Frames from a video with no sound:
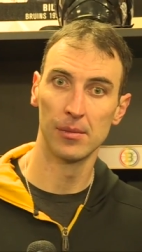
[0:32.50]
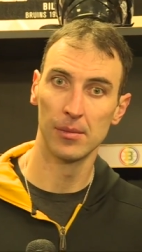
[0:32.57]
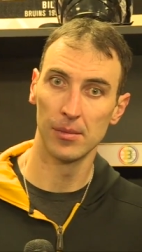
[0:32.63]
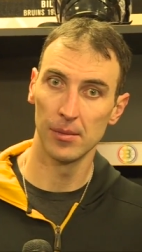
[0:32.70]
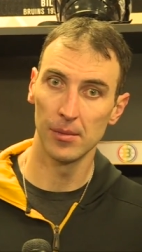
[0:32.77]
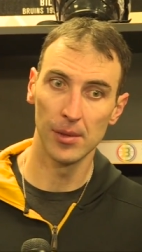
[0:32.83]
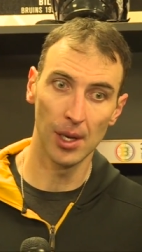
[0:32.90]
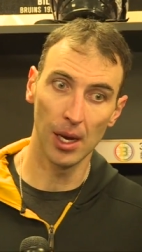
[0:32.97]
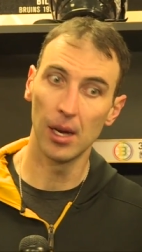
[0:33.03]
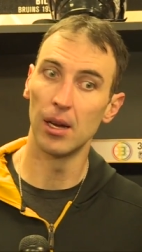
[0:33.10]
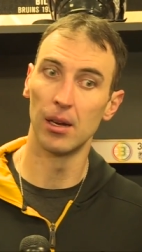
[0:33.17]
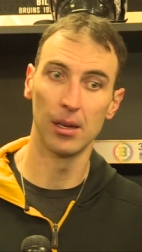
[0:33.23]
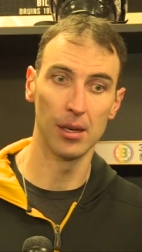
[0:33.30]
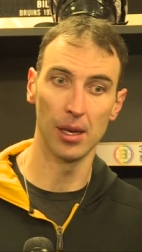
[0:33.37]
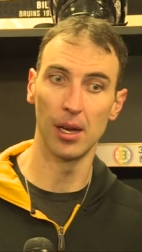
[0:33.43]
time?
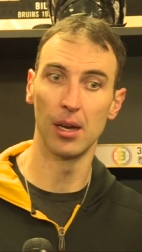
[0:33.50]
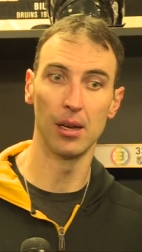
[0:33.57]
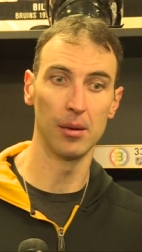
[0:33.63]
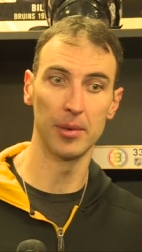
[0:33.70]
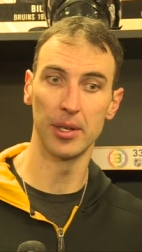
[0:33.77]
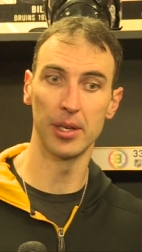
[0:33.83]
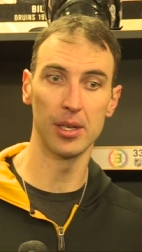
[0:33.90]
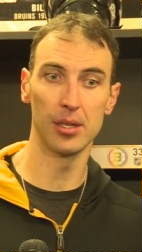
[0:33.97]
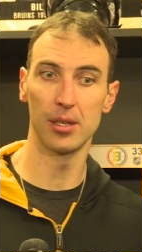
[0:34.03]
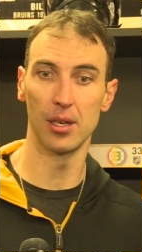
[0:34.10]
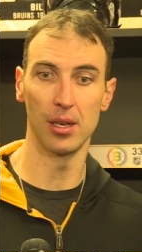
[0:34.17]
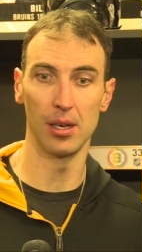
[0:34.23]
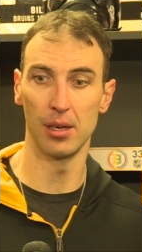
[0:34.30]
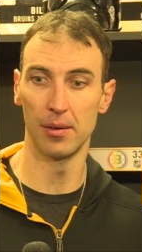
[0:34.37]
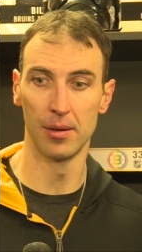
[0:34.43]
Yeah, yeah. I mean, he's
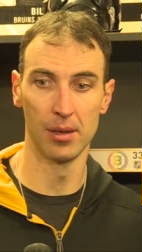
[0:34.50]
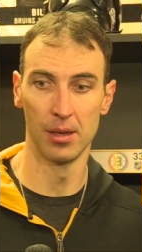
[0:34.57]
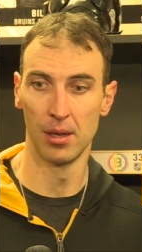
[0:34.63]
uh,